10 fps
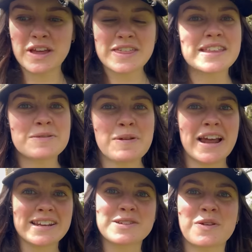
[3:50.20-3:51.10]
I think the
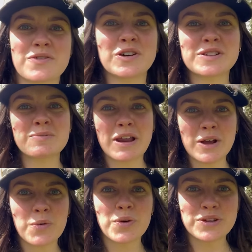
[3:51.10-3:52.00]
plan is we've got some
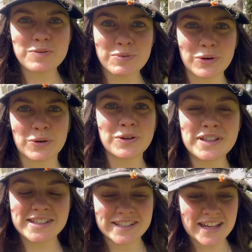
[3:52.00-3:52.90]
like wooden
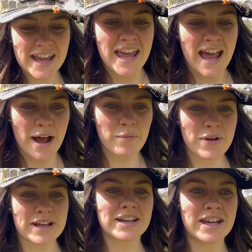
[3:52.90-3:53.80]
boards and we're
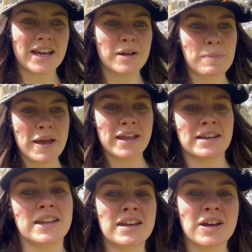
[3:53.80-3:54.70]
gonna
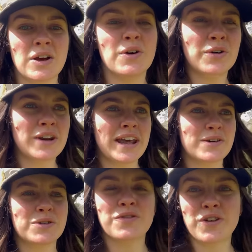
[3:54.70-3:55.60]
pin or nail
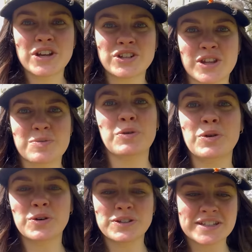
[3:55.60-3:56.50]
the fish to the
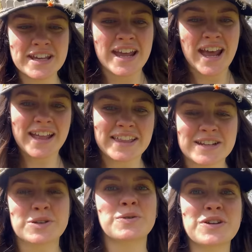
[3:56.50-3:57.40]
boards, and then
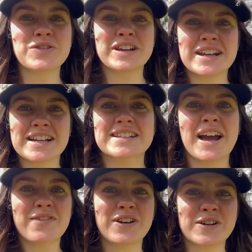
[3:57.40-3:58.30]
it's always really nice to
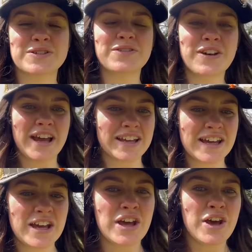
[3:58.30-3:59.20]
have loads of like
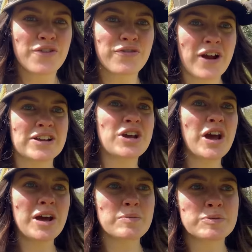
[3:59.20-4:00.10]
fresh
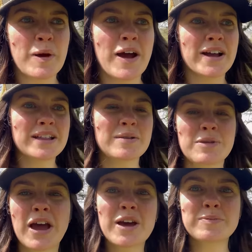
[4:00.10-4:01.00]
herbs behind them. The
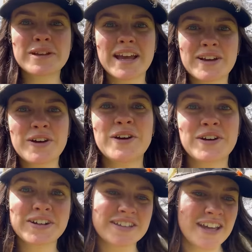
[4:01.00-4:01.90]
herbs get
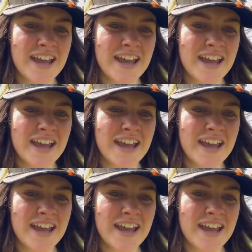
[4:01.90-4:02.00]
cooked